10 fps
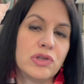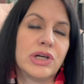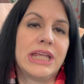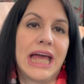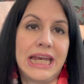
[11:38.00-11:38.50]

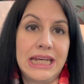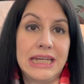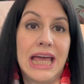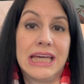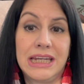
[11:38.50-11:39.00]
look at any
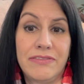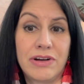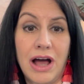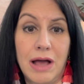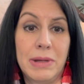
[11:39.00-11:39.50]
negative
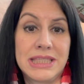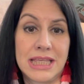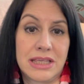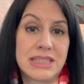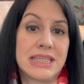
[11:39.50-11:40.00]
comments
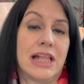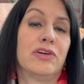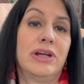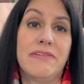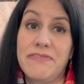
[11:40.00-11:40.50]
that the
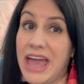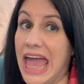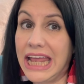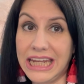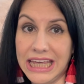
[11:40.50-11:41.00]
seller, if
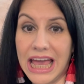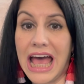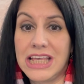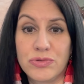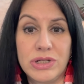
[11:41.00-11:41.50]
any,
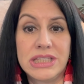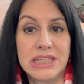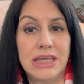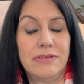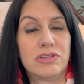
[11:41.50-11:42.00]
has
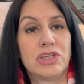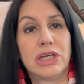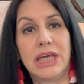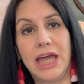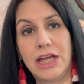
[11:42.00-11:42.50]
received to
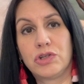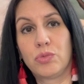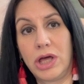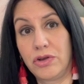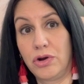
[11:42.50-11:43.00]
gauge
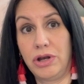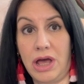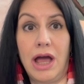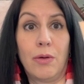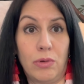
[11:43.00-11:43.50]
whether or
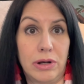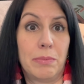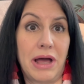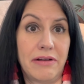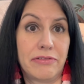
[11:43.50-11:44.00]
not I want to
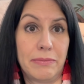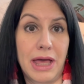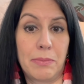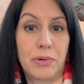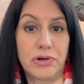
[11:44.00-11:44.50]
buy from
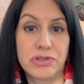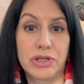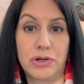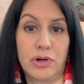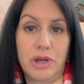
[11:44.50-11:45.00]
that
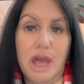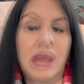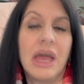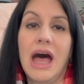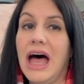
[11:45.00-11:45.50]
person or not.
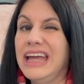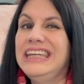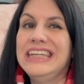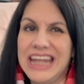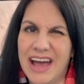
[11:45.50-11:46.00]
I
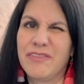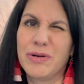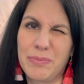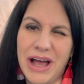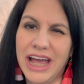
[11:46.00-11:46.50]
never
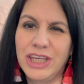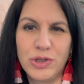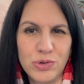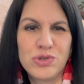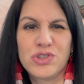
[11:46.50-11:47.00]
buy
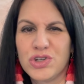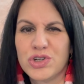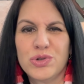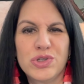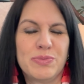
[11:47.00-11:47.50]
used
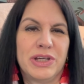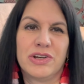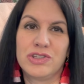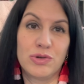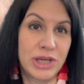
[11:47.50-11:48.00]
shoes
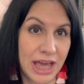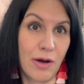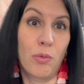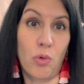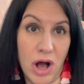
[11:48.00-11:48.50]
because you
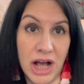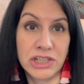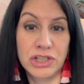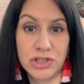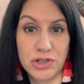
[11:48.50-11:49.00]
can't
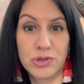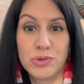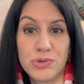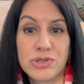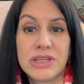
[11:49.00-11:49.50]
wash
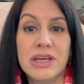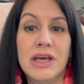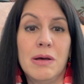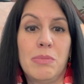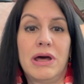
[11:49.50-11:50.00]
shoes,
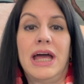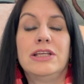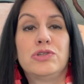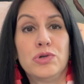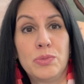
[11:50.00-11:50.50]
but I
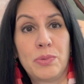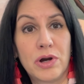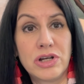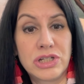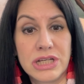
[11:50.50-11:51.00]
do
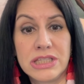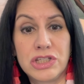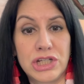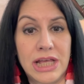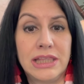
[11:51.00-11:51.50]
purchase
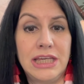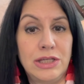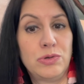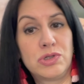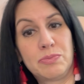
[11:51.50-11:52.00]
gently
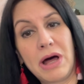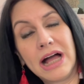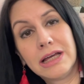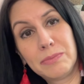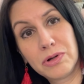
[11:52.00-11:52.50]
used
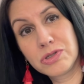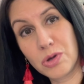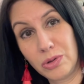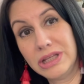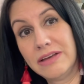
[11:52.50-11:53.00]
pocketbooks
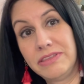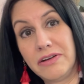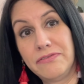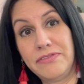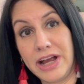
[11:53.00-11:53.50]
only if they're
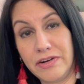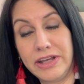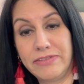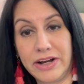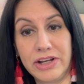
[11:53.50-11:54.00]
very,
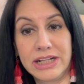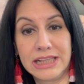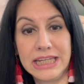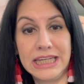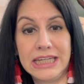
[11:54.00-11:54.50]
very
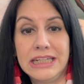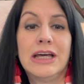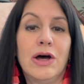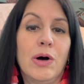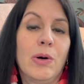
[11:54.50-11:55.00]
clean.
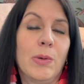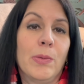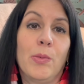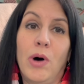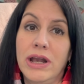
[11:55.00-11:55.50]

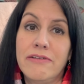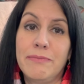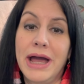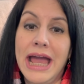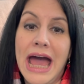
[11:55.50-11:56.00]
One of
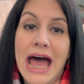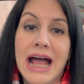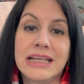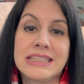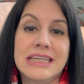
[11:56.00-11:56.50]
my
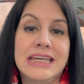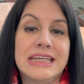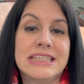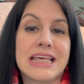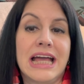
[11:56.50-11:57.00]
hacks
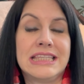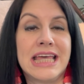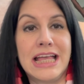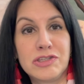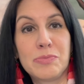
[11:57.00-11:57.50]
is I
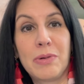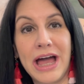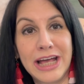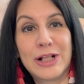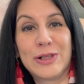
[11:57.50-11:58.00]
tend to
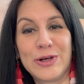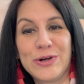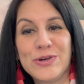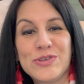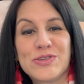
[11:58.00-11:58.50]
buy
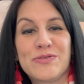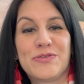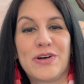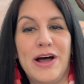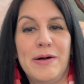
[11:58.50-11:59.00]
clothes
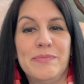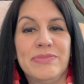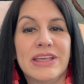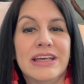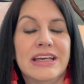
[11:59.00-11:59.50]

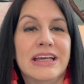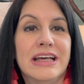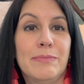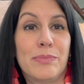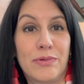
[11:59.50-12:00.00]
from
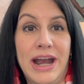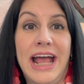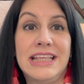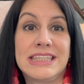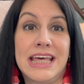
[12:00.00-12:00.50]

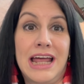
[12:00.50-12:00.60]
brands that